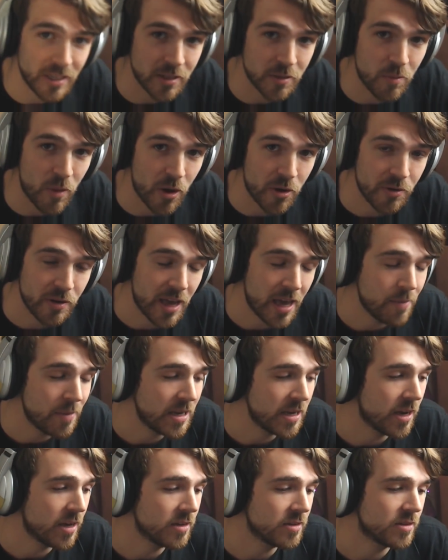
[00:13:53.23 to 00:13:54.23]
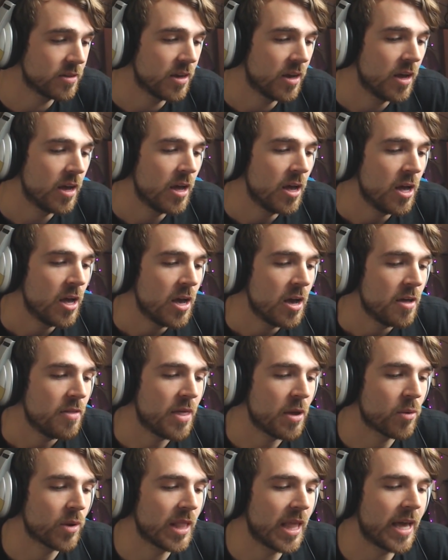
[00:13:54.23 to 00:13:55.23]
as modern gaming does,
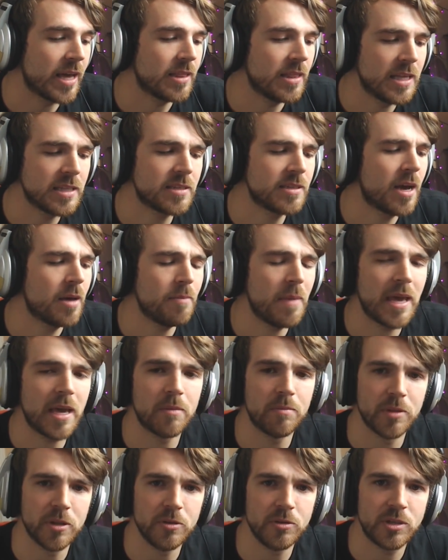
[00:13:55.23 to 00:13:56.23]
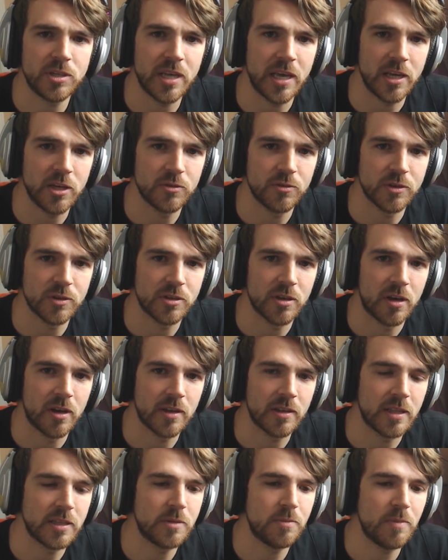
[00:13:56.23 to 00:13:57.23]
they were like, let's not make a blue stage for
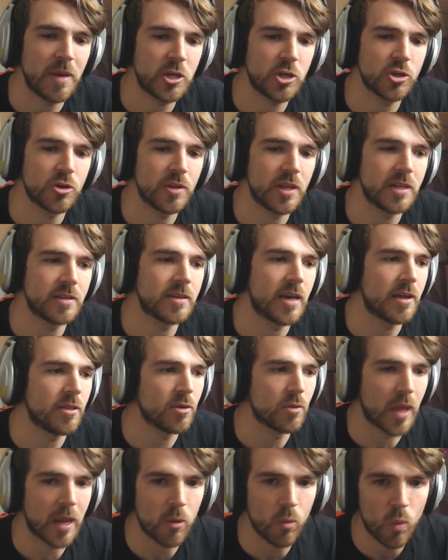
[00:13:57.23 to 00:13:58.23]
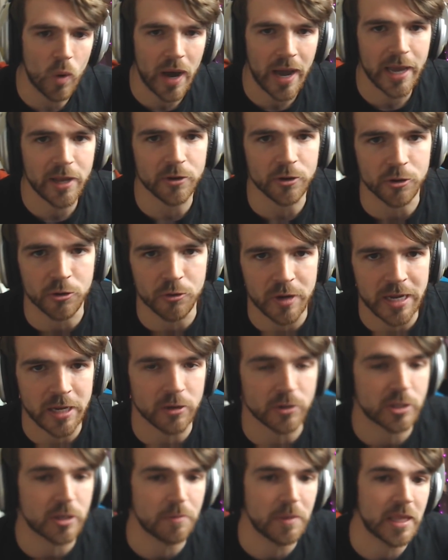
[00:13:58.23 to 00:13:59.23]
Sonic. Let's make sure that it's either, like, white or green
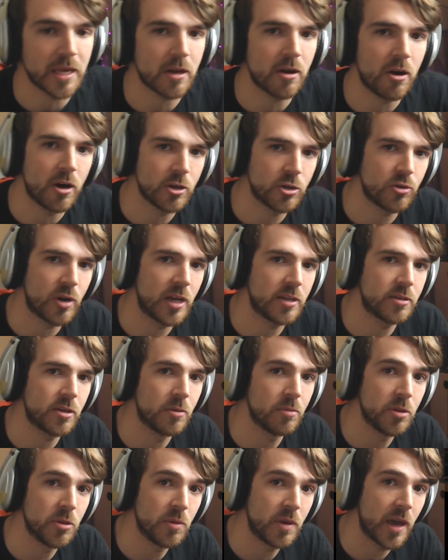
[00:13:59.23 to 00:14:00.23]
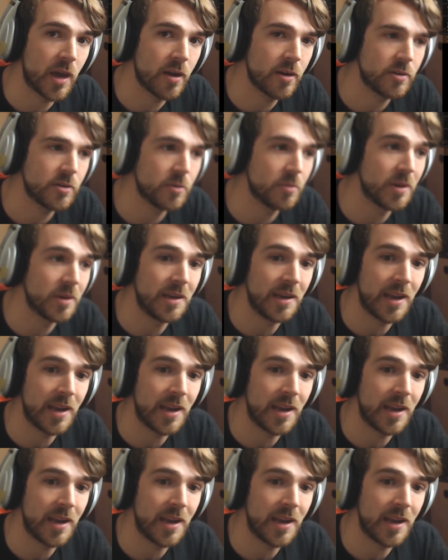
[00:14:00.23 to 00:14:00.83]
or something that contrasts our blue character. But